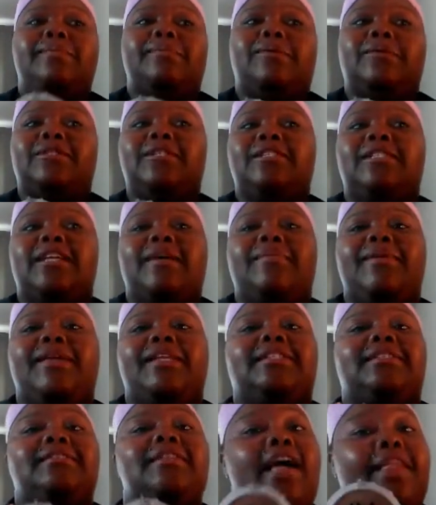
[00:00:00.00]
most of the time it
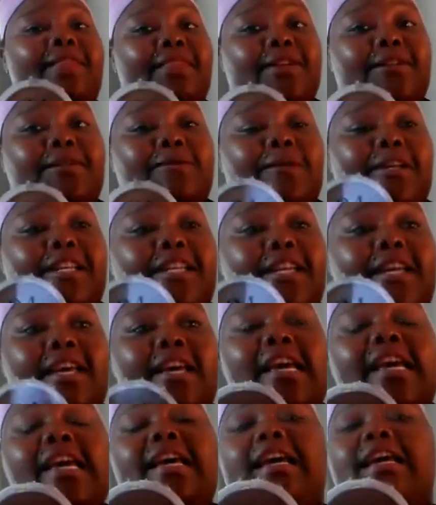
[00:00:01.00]
is not this one
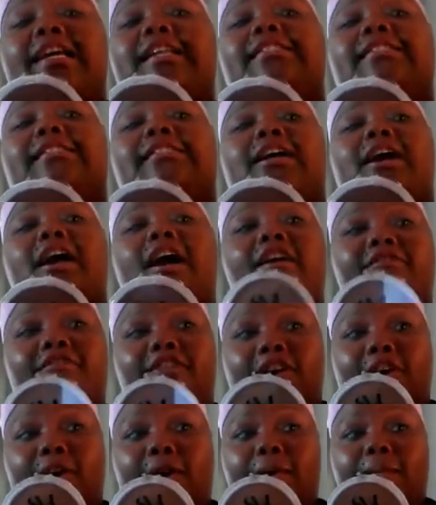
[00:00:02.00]
it is the
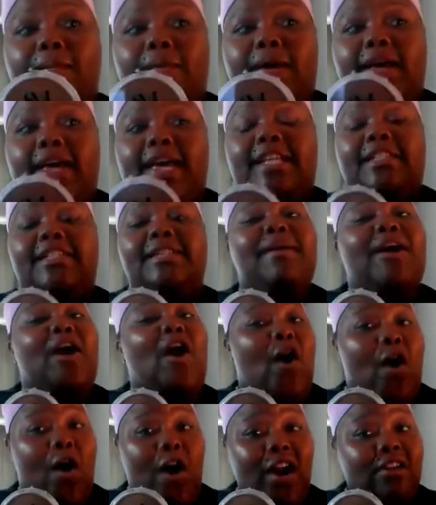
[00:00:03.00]
CoverGirl but it's in my
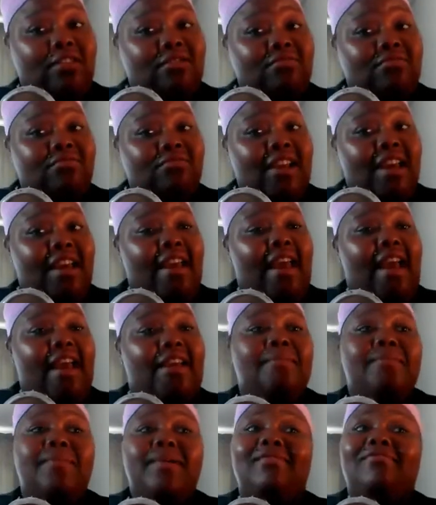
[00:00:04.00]
car and
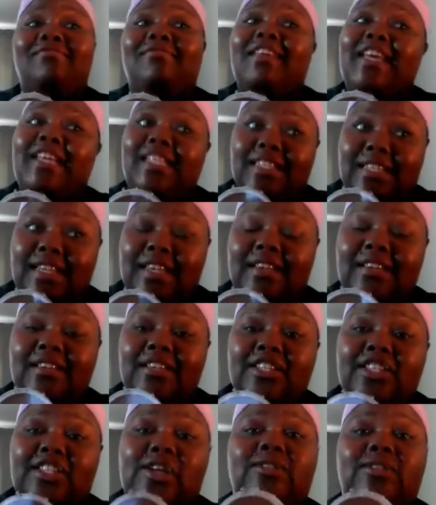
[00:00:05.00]
I'm being lazy
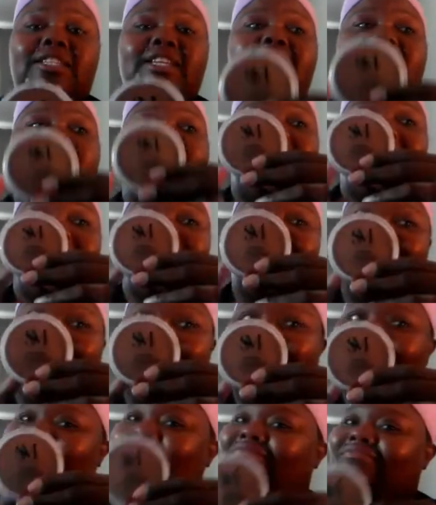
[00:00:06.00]
so today
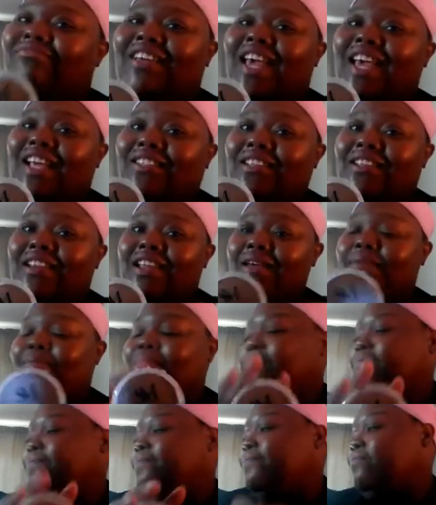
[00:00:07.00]
S&M
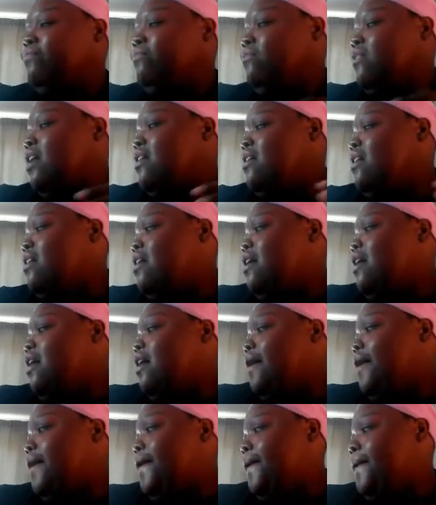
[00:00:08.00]

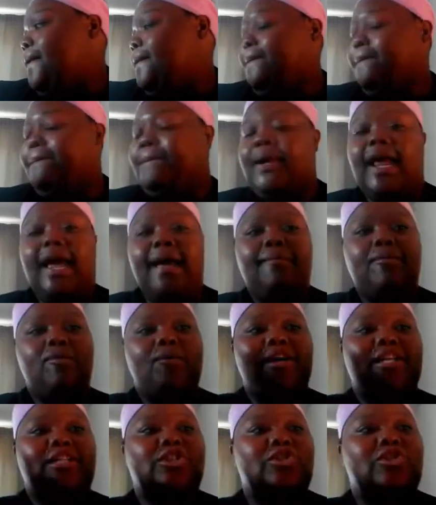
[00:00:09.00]
um, but I'm
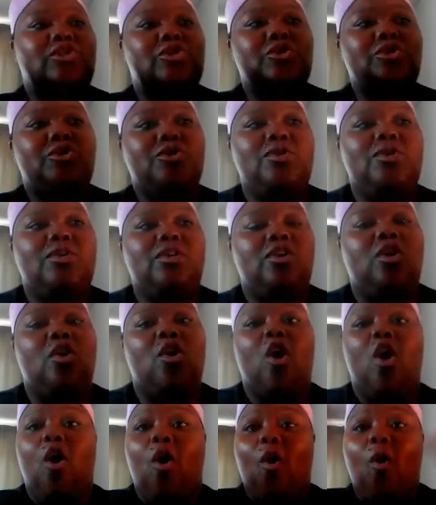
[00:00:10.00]
going to do
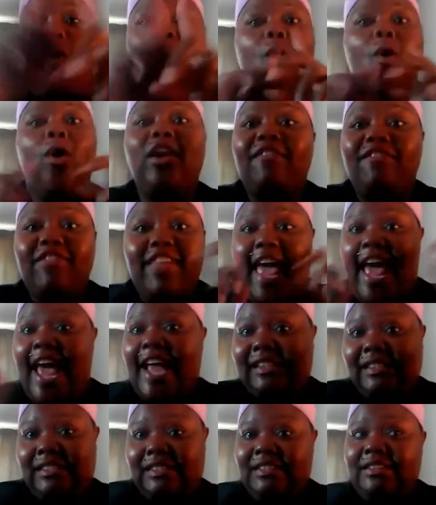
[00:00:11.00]
all of
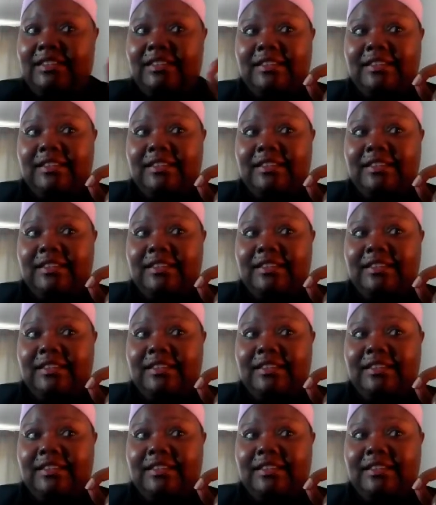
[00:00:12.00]
that